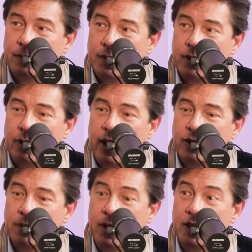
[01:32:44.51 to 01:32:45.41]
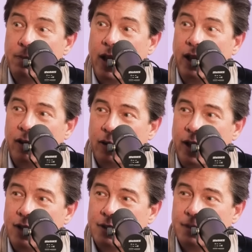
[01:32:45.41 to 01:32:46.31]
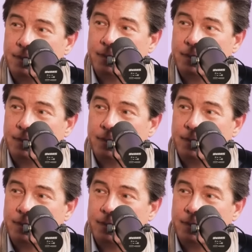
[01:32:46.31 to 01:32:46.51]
So that just means many learnings.